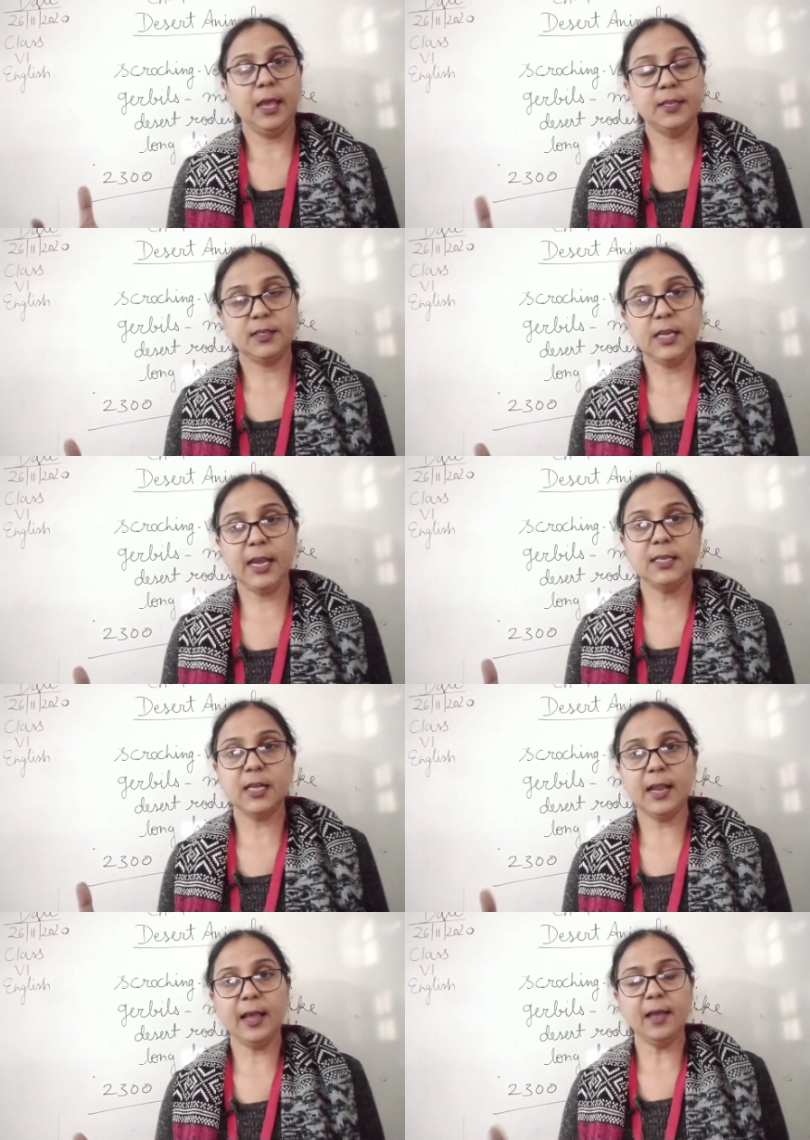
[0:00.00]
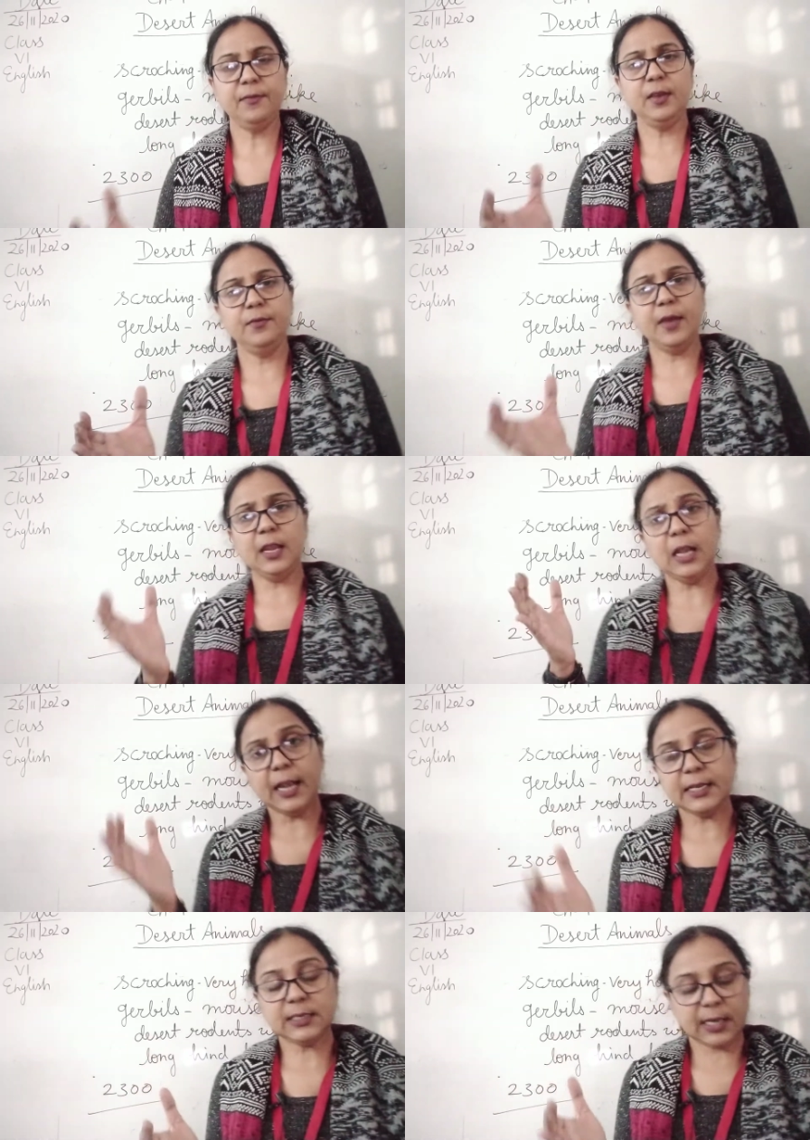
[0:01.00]
snakes are having very
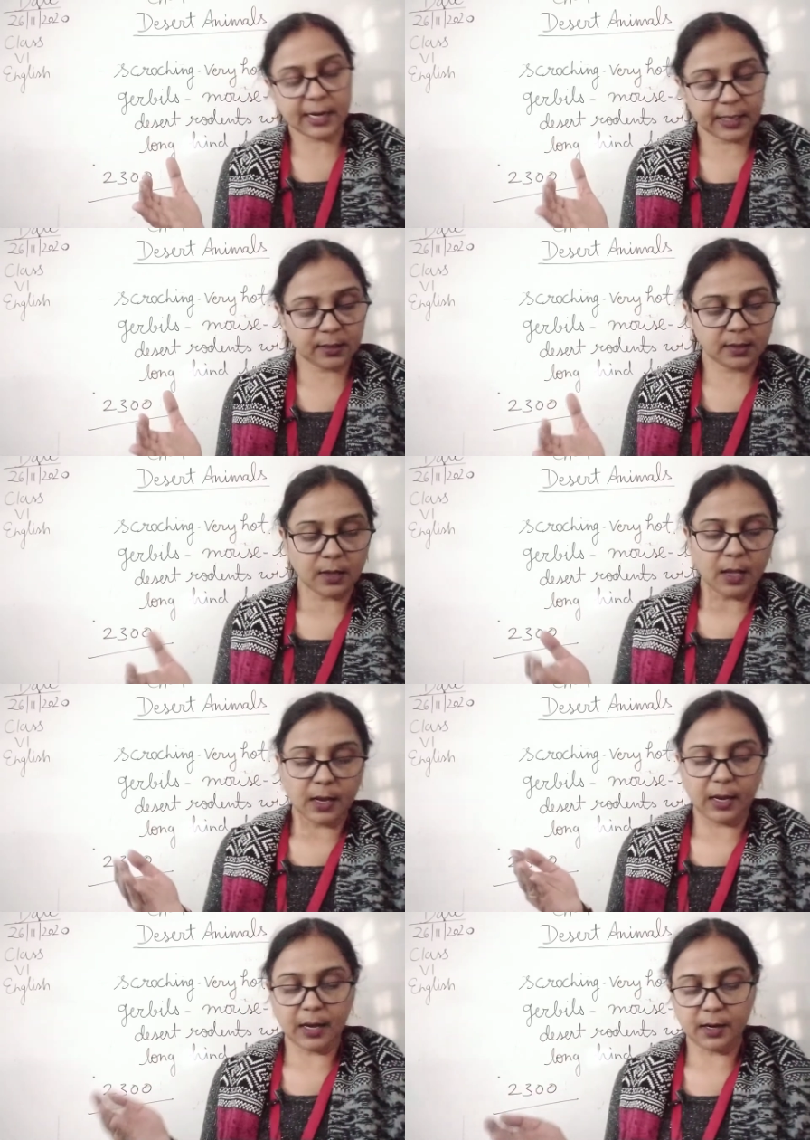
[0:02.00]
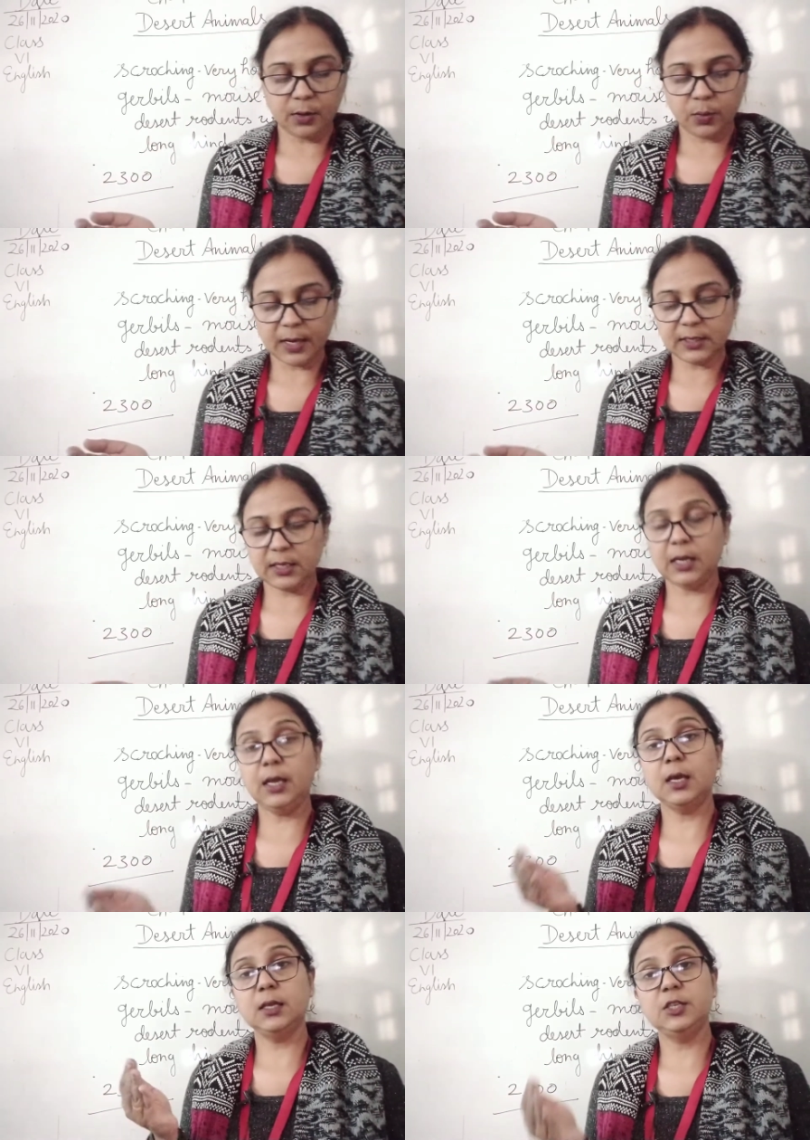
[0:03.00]
less length. Here you can
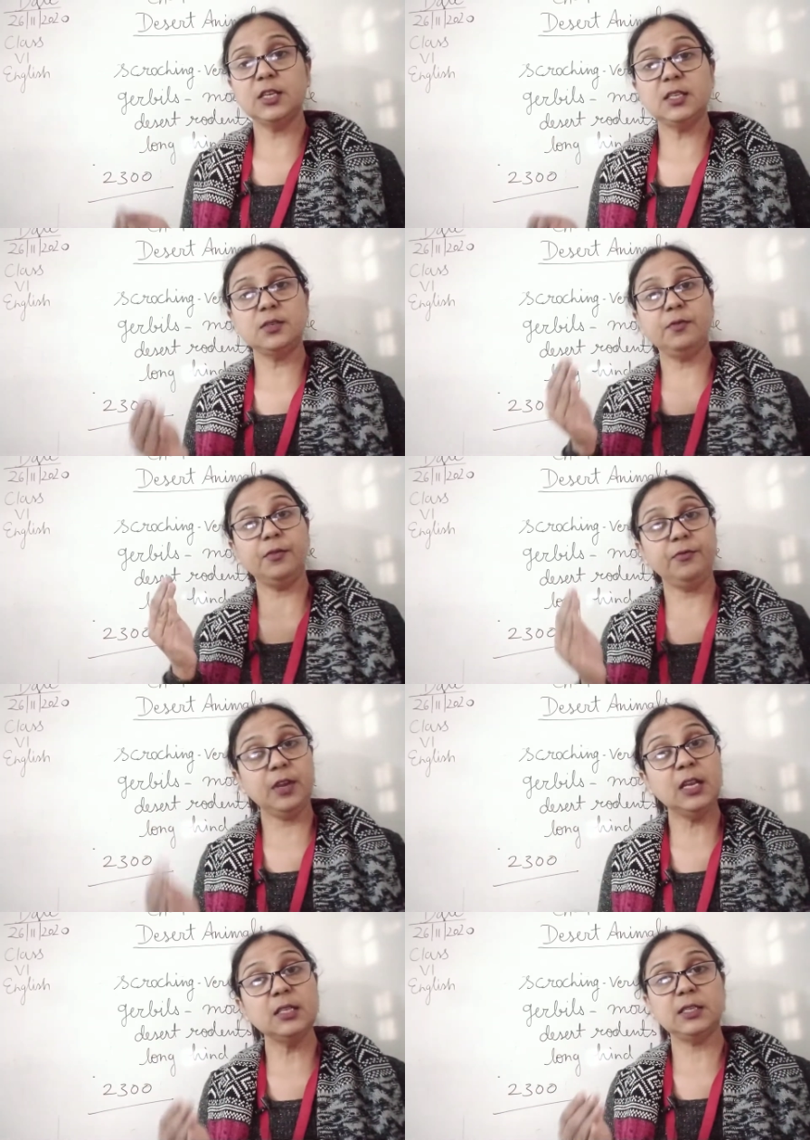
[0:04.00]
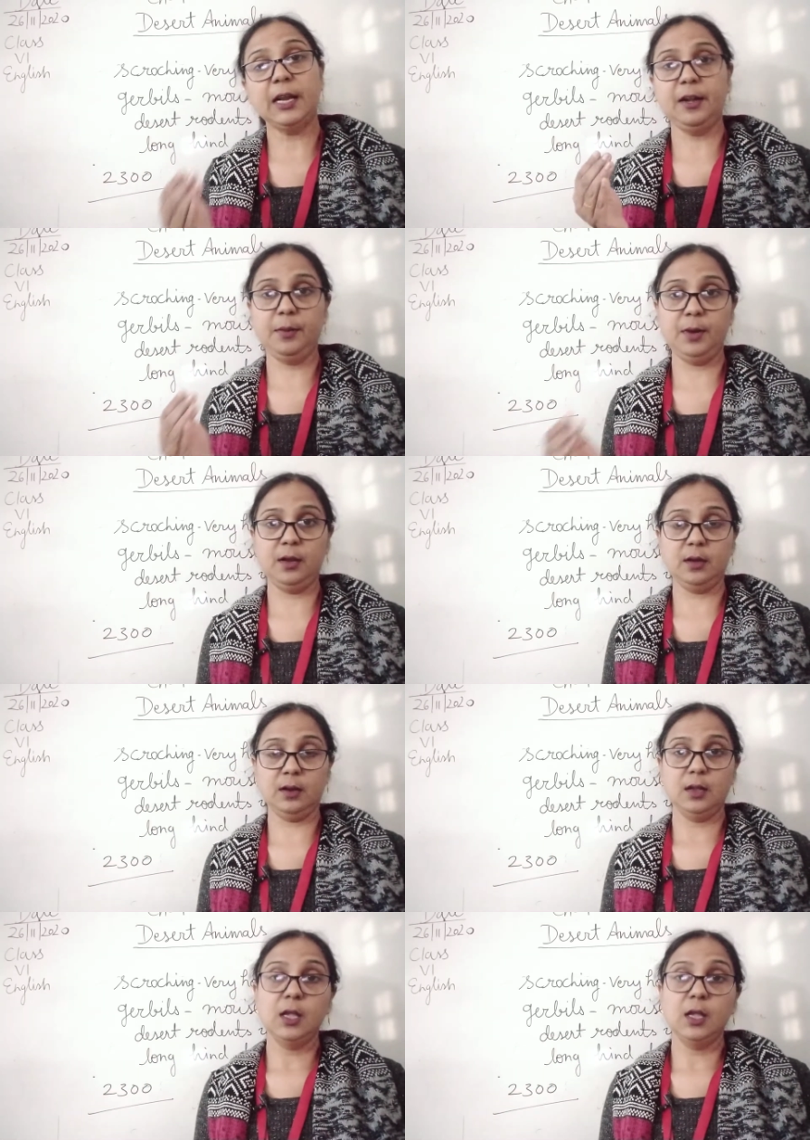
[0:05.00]
see just 15 centimeter.